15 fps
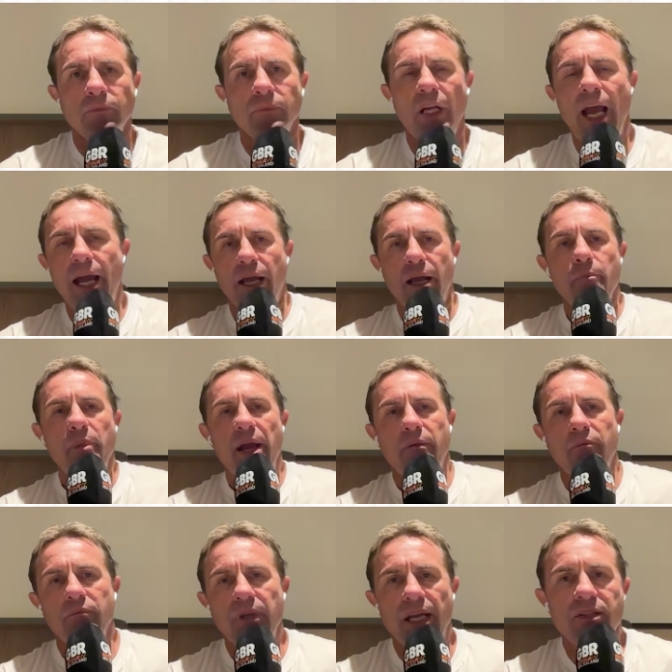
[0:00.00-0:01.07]

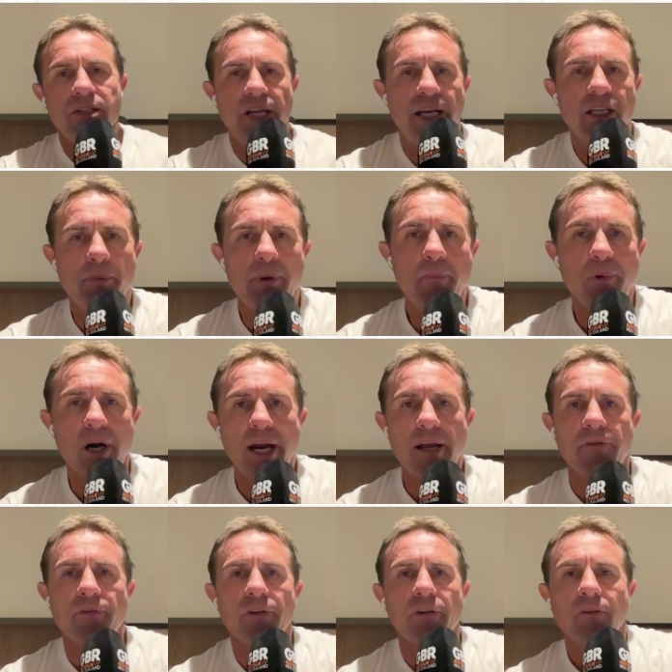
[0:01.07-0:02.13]
Yeah, and dare to be
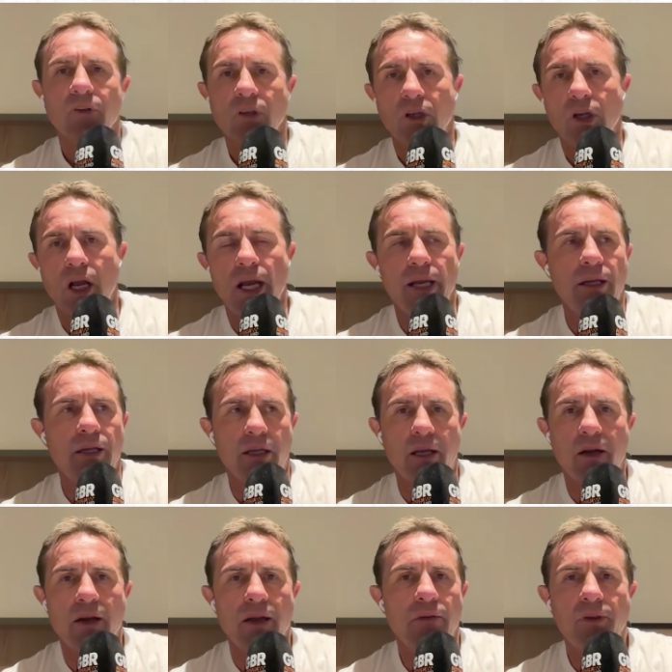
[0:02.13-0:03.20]
brave. Like
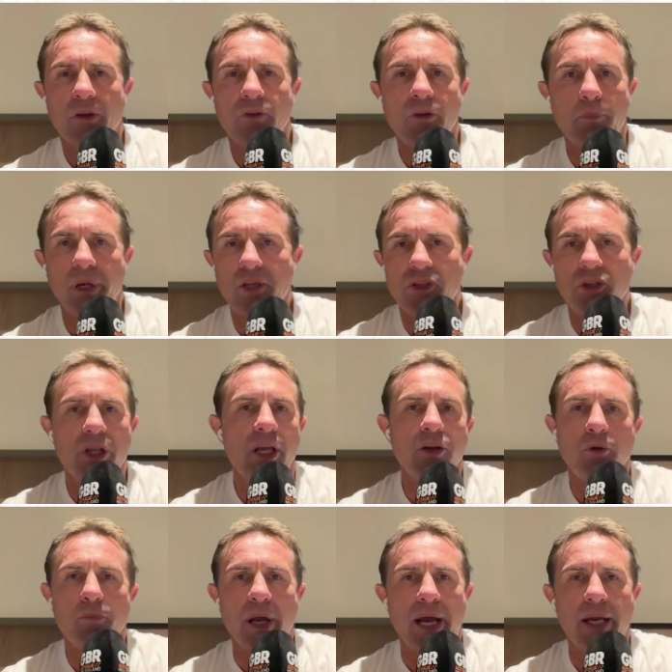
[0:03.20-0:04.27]
the picture that you
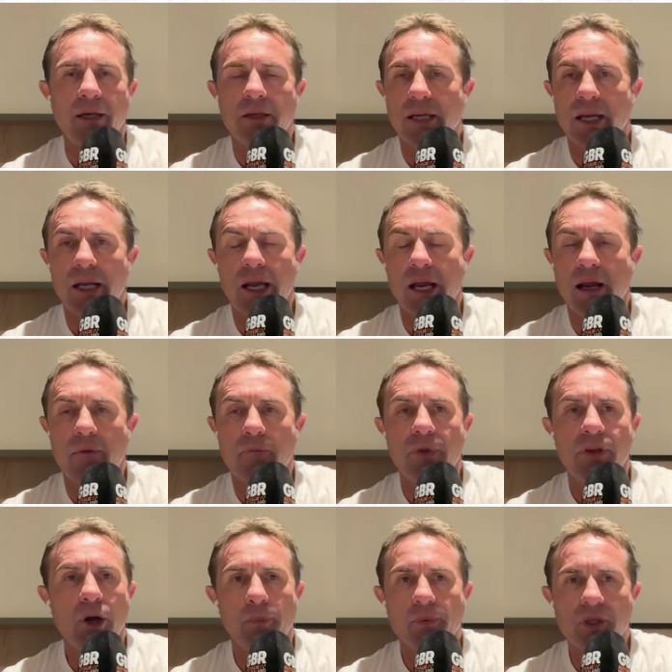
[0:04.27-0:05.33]
paint,
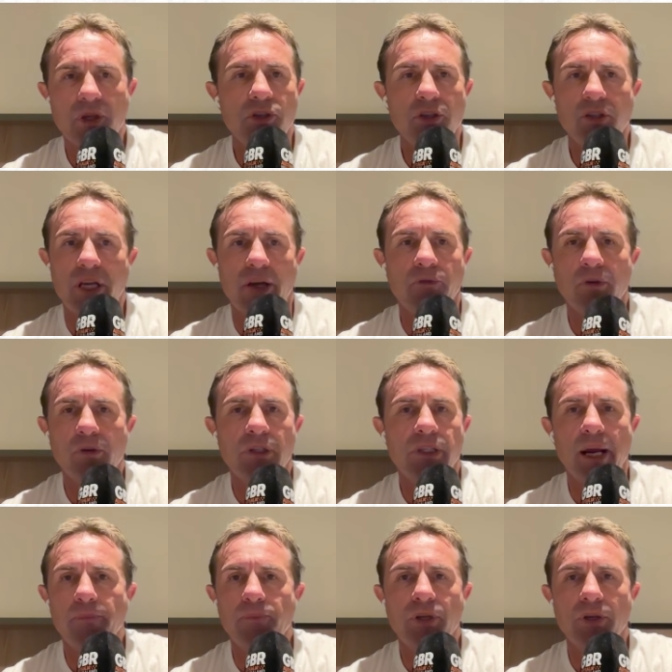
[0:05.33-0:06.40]
the opposition just have to
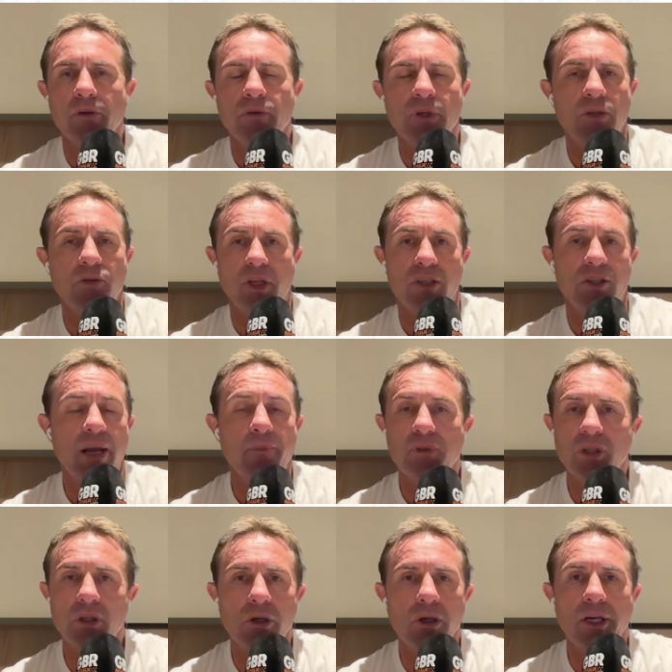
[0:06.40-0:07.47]
adapt to. There's
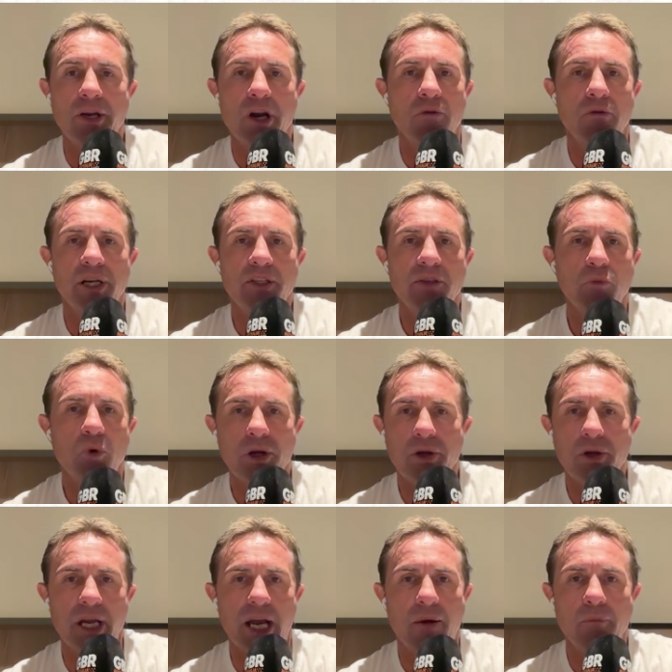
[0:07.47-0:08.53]
absolutely no reason why you
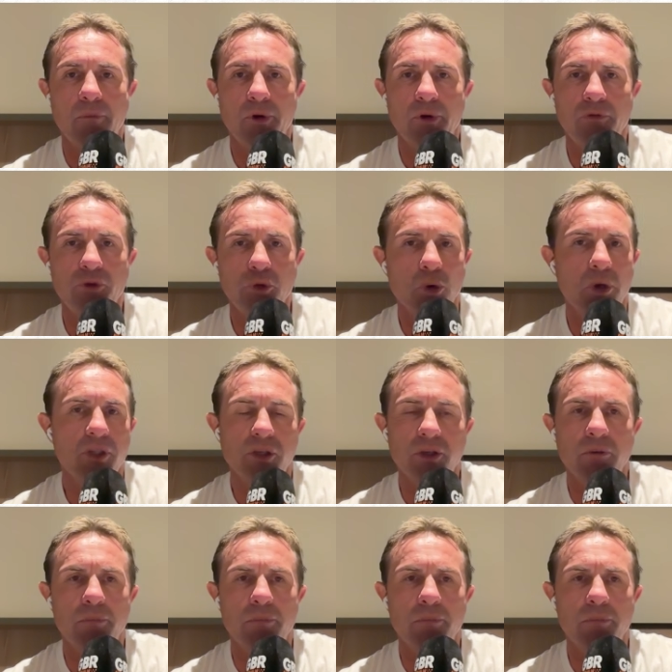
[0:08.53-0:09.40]
can't move Jorgensen